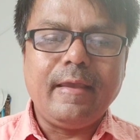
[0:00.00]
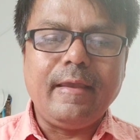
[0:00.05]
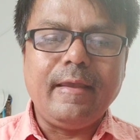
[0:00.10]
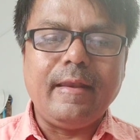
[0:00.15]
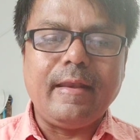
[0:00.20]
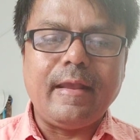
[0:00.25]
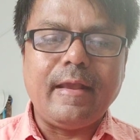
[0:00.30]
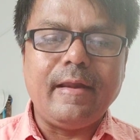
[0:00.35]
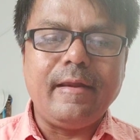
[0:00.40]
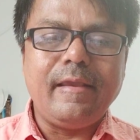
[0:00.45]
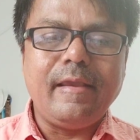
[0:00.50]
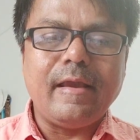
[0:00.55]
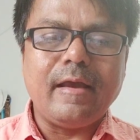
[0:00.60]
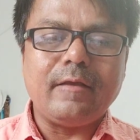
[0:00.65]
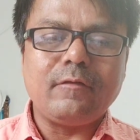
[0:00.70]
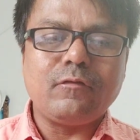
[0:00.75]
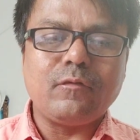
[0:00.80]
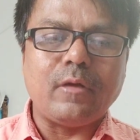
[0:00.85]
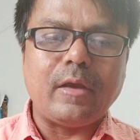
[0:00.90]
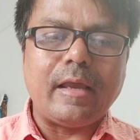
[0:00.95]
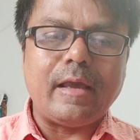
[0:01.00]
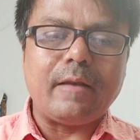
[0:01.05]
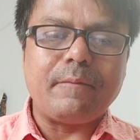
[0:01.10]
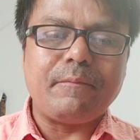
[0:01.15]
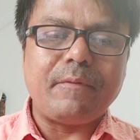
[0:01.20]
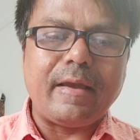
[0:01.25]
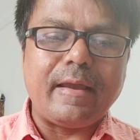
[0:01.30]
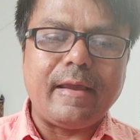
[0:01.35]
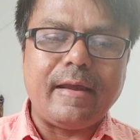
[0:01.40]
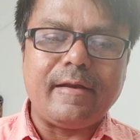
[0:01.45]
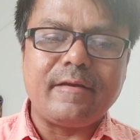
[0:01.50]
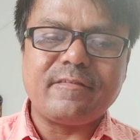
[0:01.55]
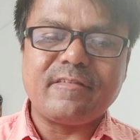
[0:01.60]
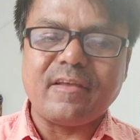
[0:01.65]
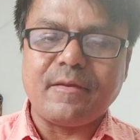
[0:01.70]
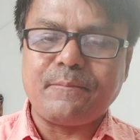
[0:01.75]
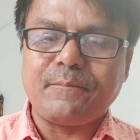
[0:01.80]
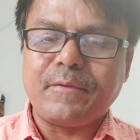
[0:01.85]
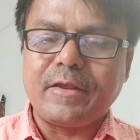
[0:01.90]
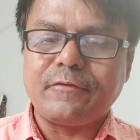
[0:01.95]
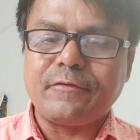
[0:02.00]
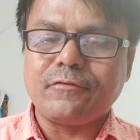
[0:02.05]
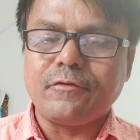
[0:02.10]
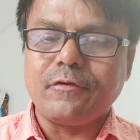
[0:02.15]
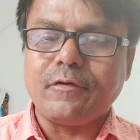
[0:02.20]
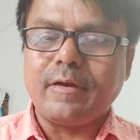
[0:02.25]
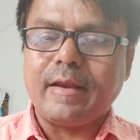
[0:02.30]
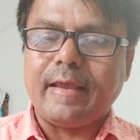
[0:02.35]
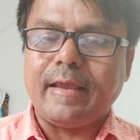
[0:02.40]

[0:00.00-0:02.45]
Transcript: in areas where fire suppression